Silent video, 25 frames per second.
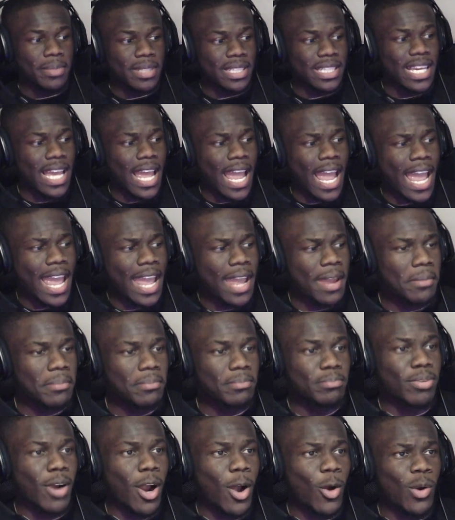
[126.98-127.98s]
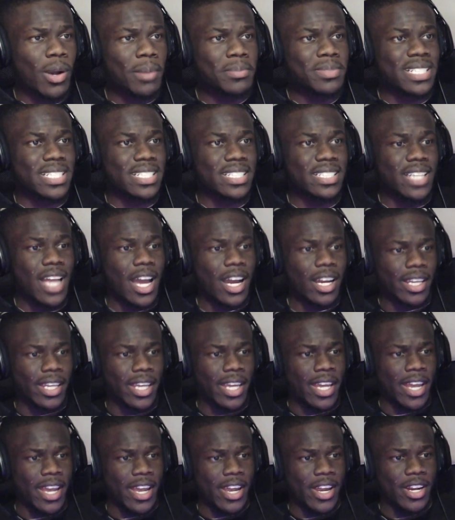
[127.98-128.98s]
game, bro. I'm stuck
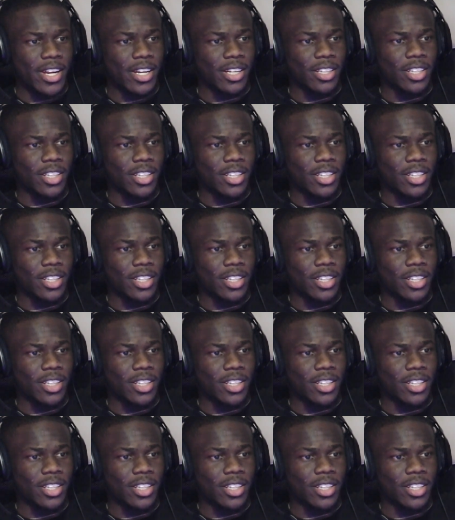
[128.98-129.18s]
here